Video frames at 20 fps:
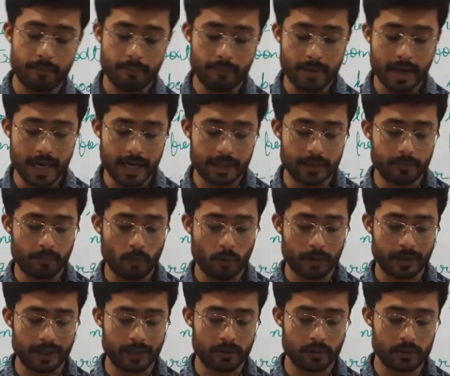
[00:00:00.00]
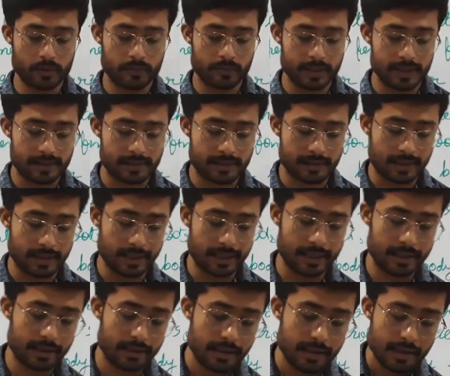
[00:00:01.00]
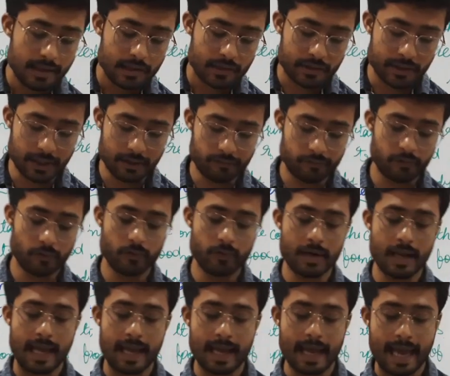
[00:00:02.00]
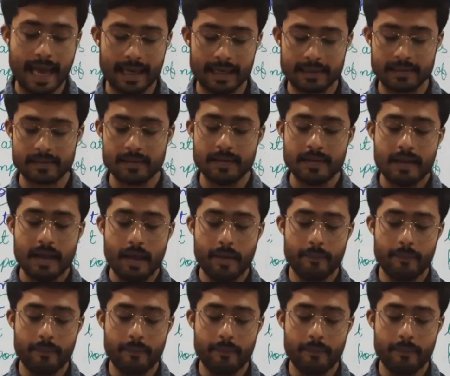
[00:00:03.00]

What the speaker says: baked potatoes with skin, seafood, eggs.